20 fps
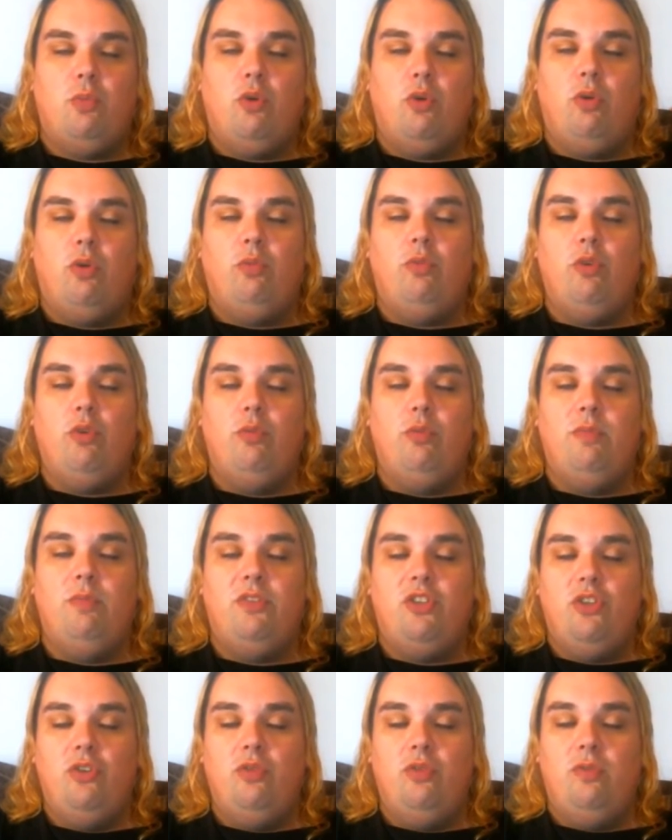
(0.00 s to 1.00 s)
more room
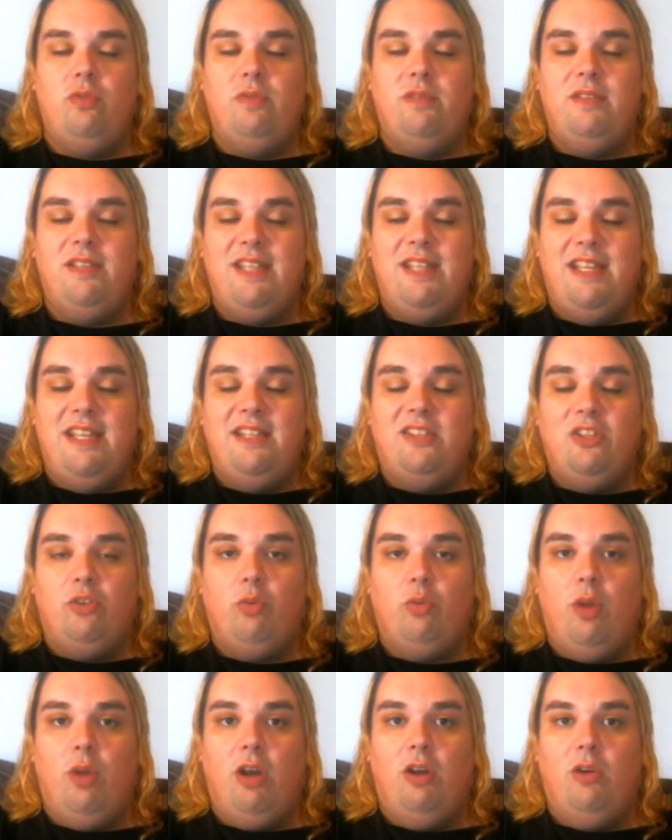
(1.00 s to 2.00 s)
to need to
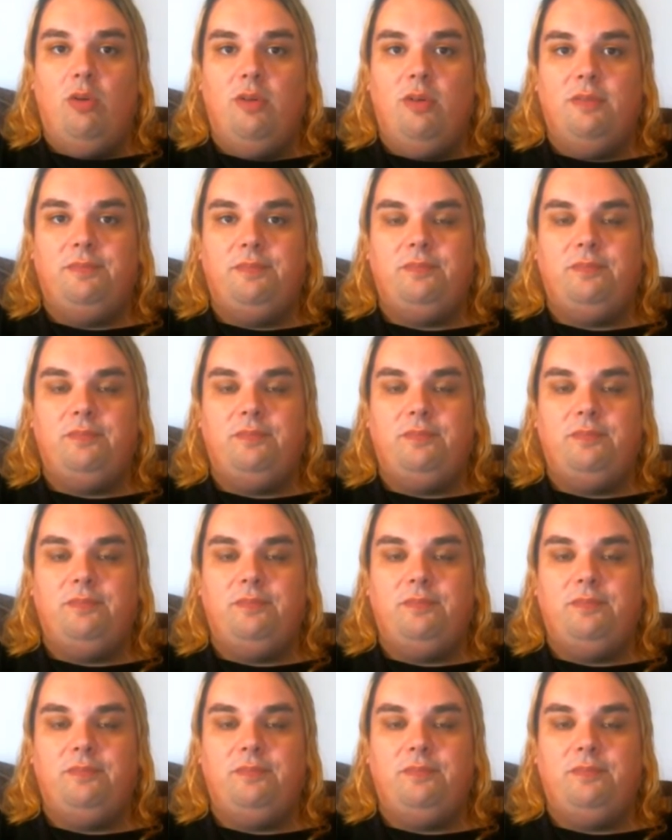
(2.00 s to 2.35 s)
grow.